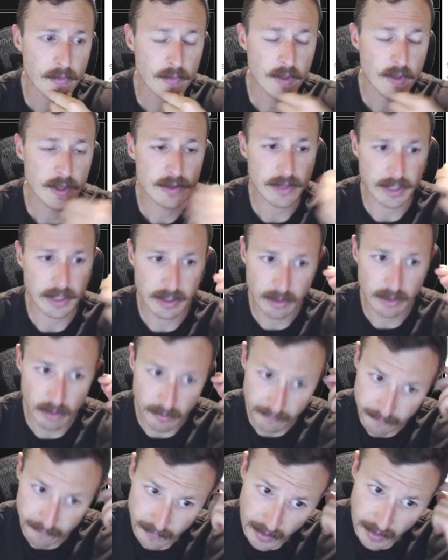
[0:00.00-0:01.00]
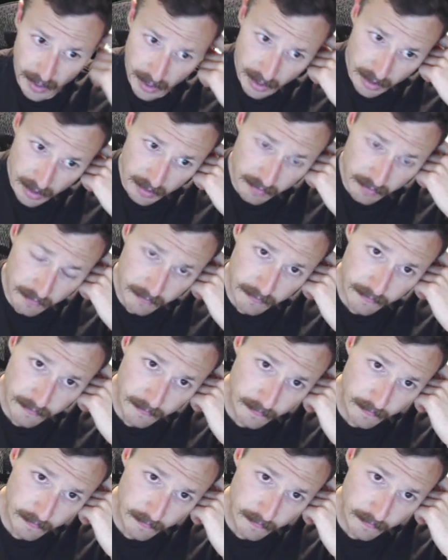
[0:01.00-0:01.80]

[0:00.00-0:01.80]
So I can go to 5.